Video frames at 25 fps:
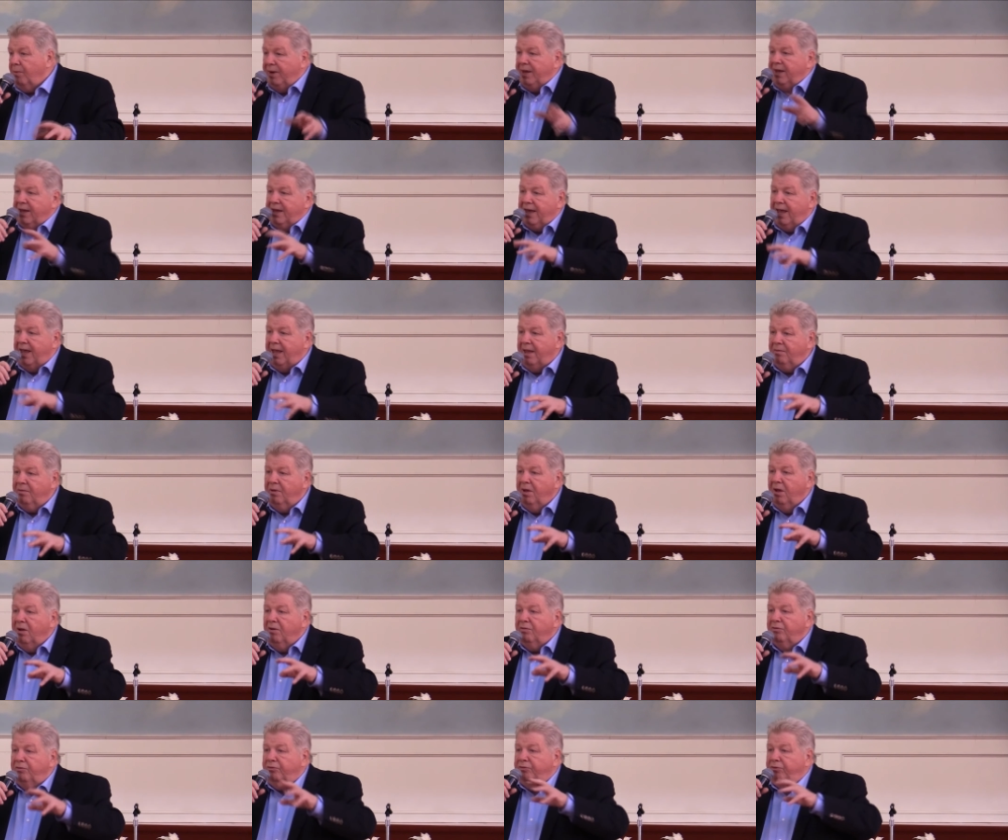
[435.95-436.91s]
But he
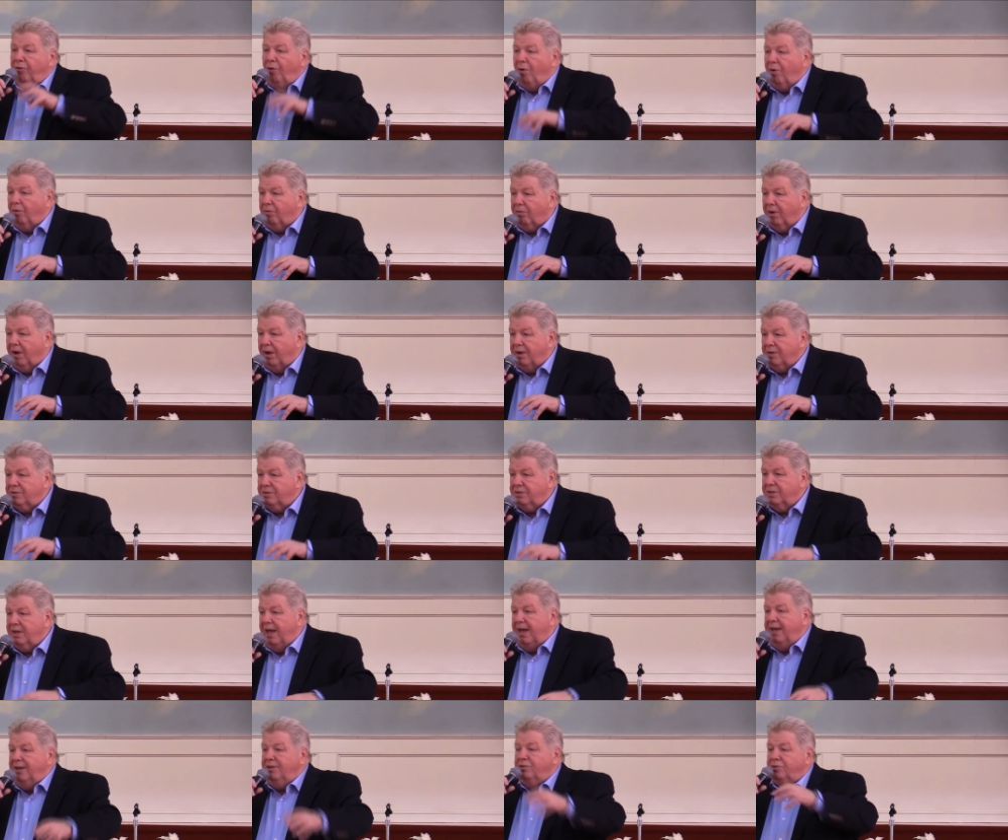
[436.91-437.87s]
came for
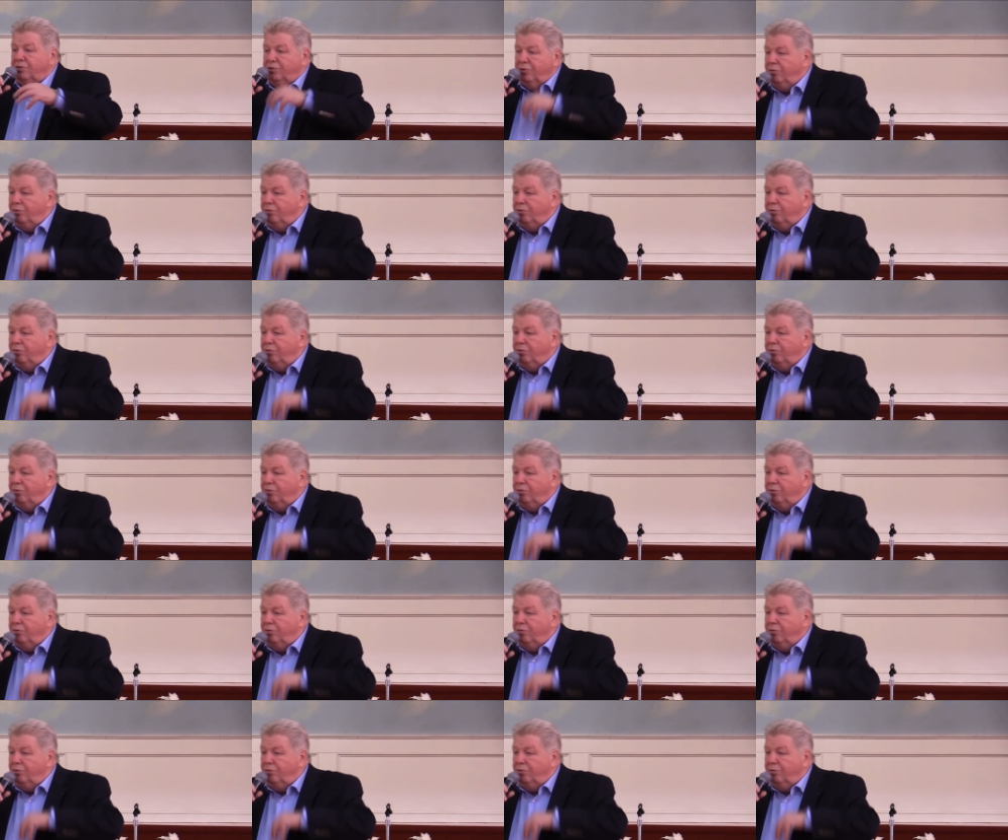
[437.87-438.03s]
us and